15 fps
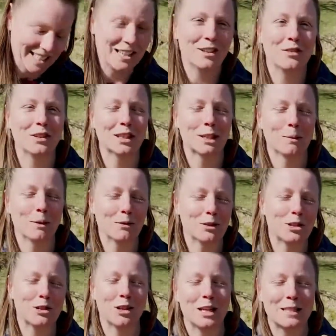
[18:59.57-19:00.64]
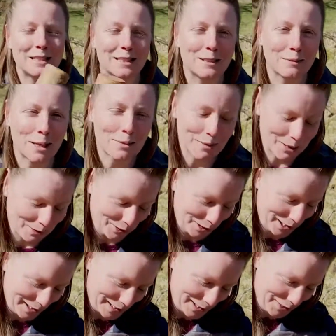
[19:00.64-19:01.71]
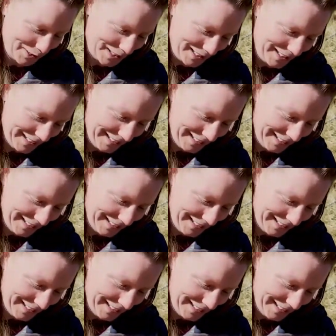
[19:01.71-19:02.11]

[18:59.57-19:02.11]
you're feeling a bit frustrated. It might be a fun activity.